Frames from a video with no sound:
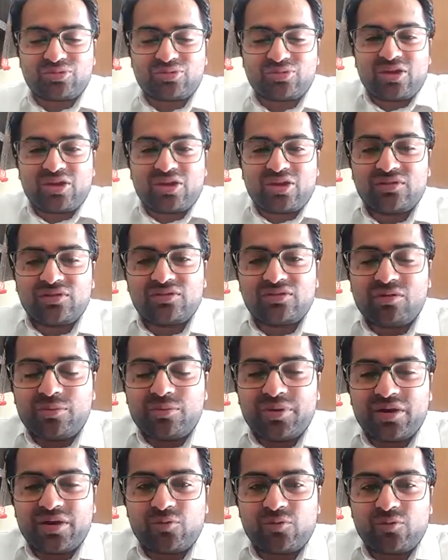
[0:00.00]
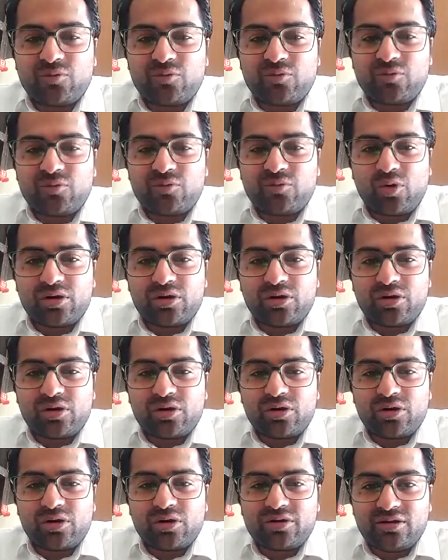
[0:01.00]
The top three questions will be
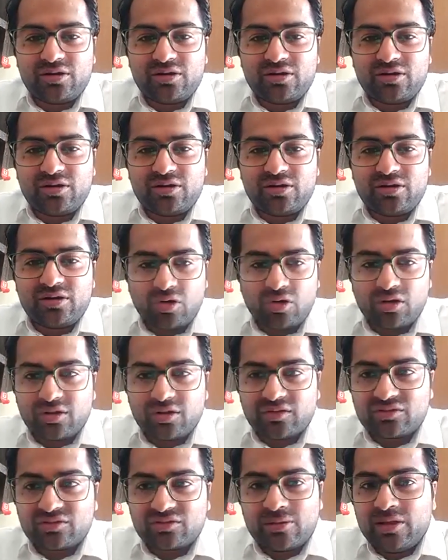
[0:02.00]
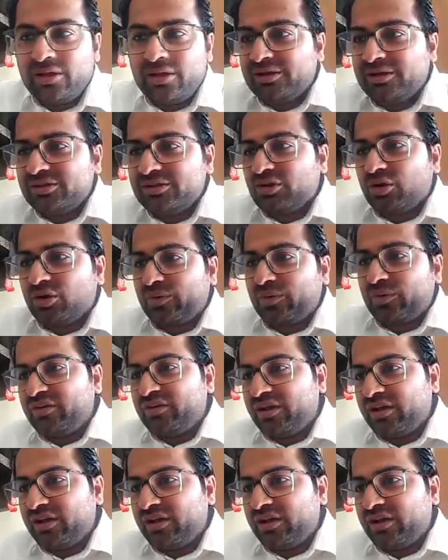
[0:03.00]
rewarded worth $10.